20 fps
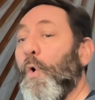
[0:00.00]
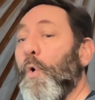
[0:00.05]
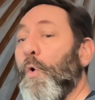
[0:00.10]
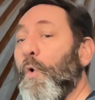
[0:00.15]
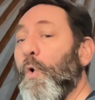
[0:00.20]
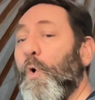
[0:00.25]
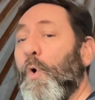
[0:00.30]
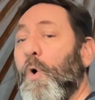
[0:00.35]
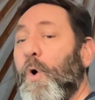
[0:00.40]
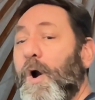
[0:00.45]

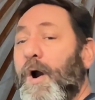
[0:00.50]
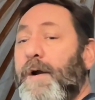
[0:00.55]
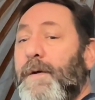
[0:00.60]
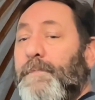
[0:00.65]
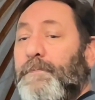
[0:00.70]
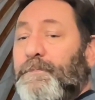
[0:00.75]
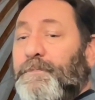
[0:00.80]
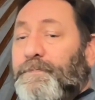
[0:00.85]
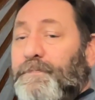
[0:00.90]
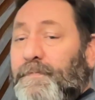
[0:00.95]
Or
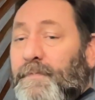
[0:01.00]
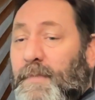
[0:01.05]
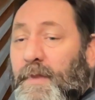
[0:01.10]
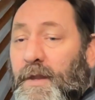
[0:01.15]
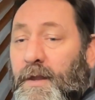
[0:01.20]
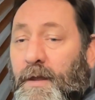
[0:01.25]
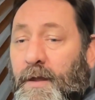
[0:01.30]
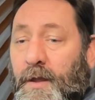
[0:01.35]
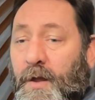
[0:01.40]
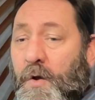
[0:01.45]

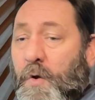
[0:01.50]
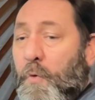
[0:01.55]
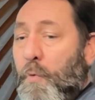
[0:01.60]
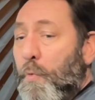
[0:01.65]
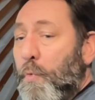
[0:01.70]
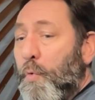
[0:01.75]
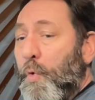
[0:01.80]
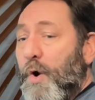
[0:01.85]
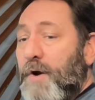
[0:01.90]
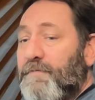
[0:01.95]

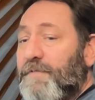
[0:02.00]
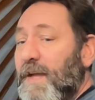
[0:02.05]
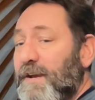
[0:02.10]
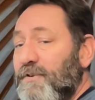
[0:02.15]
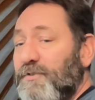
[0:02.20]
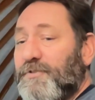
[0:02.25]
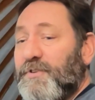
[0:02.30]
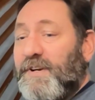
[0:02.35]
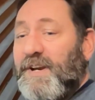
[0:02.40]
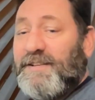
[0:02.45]
what if that
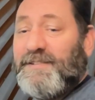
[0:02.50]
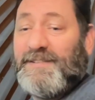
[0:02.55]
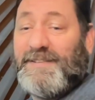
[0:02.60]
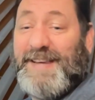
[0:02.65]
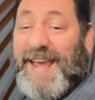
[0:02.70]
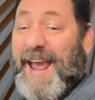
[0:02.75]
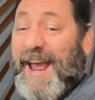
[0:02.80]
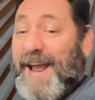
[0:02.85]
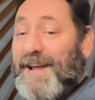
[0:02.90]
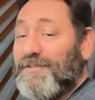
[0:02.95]
user gets
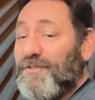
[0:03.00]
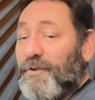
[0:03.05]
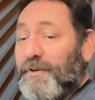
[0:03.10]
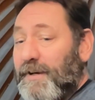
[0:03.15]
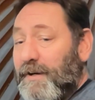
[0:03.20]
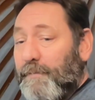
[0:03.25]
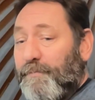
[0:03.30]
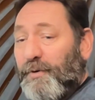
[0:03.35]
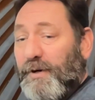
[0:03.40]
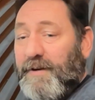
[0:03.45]
canceled
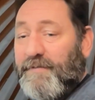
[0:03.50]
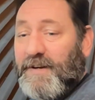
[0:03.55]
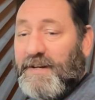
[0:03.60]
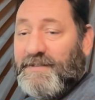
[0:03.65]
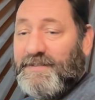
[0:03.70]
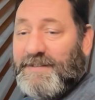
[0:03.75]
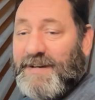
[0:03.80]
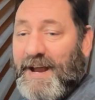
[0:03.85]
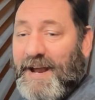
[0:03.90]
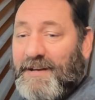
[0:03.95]
in a
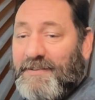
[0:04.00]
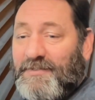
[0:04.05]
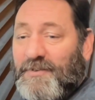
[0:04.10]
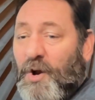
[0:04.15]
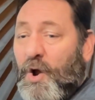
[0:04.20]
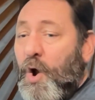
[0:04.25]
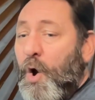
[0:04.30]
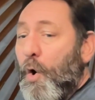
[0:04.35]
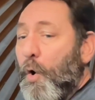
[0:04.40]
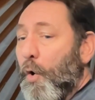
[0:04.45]
previous test,
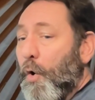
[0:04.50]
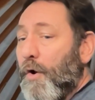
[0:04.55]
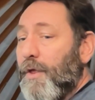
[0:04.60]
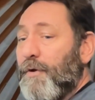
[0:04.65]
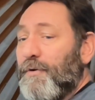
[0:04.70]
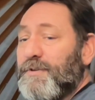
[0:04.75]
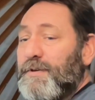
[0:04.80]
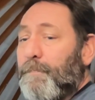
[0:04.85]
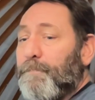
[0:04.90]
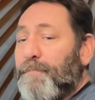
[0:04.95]
or there
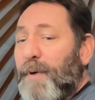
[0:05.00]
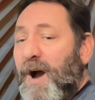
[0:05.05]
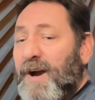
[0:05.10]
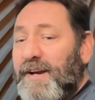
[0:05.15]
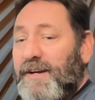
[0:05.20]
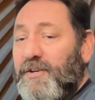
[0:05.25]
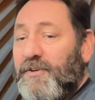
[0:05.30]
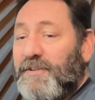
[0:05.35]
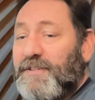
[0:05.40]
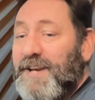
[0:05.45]
was a bug
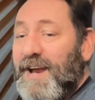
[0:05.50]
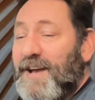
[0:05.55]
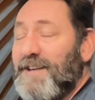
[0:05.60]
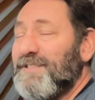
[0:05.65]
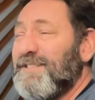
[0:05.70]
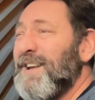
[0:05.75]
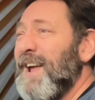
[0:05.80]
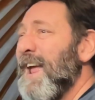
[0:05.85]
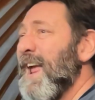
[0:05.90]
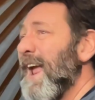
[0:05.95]
in your
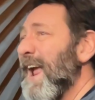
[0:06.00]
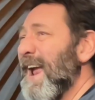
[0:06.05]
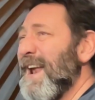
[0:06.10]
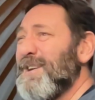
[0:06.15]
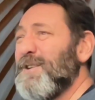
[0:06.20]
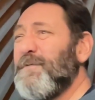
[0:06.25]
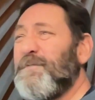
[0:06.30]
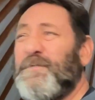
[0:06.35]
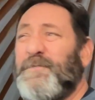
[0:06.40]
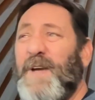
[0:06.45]
test and
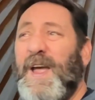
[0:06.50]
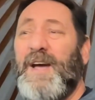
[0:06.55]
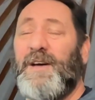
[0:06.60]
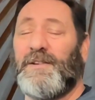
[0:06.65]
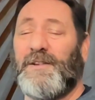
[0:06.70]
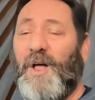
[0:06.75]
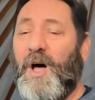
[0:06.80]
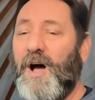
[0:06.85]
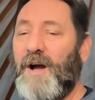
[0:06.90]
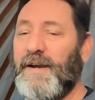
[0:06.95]
you failed
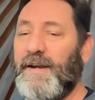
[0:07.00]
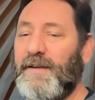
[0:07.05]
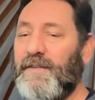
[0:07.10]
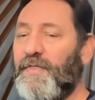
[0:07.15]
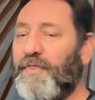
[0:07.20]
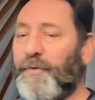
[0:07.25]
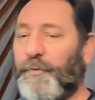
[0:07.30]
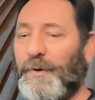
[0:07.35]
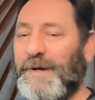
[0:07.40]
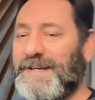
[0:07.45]
login
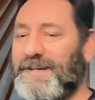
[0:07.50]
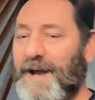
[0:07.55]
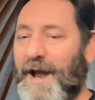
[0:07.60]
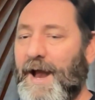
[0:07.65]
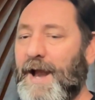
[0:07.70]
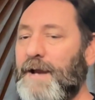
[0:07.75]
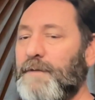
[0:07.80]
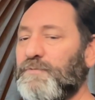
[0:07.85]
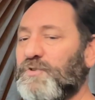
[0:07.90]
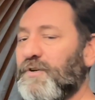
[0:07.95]
3
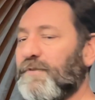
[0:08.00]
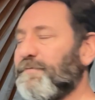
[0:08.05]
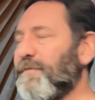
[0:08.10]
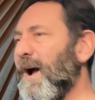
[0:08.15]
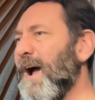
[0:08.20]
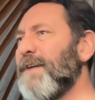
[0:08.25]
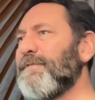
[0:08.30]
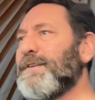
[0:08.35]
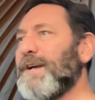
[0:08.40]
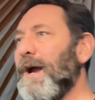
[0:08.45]
times or
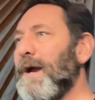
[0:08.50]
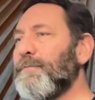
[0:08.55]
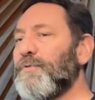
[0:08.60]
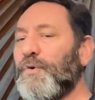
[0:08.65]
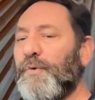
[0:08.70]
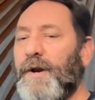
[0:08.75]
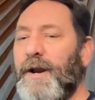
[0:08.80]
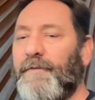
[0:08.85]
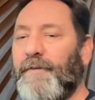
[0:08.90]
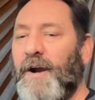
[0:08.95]
5 times or
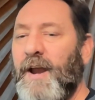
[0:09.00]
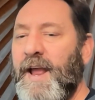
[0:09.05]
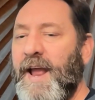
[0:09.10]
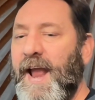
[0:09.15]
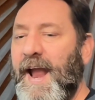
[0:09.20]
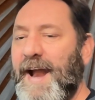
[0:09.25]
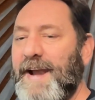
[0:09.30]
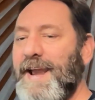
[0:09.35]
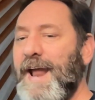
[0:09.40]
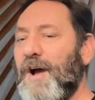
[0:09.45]
whatever,
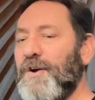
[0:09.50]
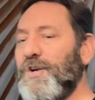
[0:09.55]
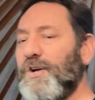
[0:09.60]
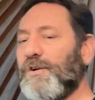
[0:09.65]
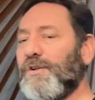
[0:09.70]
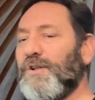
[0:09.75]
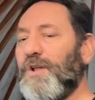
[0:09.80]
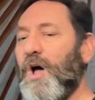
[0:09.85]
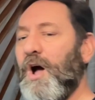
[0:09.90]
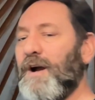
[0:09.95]
and now you're
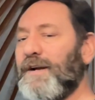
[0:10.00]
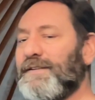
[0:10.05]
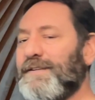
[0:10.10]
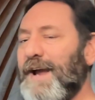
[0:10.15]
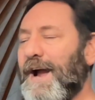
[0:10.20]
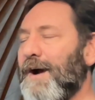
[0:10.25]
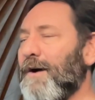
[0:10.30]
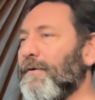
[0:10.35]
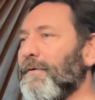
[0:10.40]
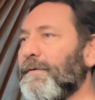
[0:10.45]
locked
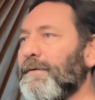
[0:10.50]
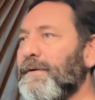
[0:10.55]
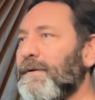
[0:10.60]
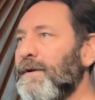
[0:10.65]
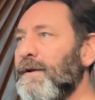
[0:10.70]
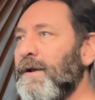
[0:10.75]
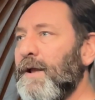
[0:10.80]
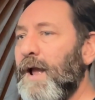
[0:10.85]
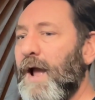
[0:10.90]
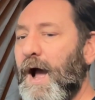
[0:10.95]
out
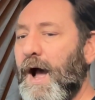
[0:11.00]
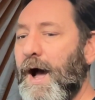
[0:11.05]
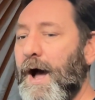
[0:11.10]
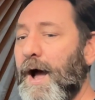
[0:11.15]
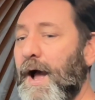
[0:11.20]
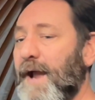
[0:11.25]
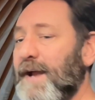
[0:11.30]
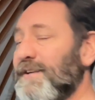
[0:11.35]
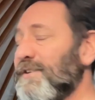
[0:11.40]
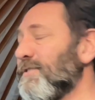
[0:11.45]

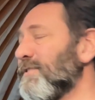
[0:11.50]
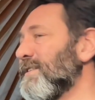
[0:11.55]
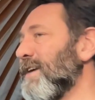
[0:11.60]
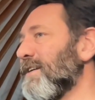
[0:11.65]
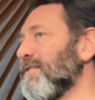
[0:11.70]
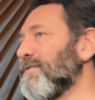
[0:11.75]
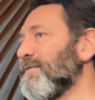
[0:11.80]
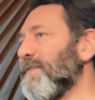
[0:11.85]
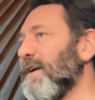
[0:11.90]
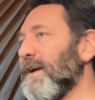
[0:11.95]
and your
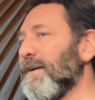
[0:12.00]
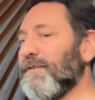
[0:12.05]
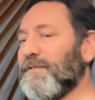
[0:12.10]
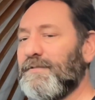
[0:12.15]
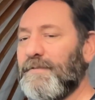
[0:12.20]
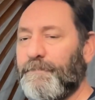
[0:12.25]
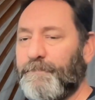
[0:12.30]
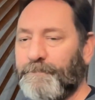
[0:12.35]
test fails?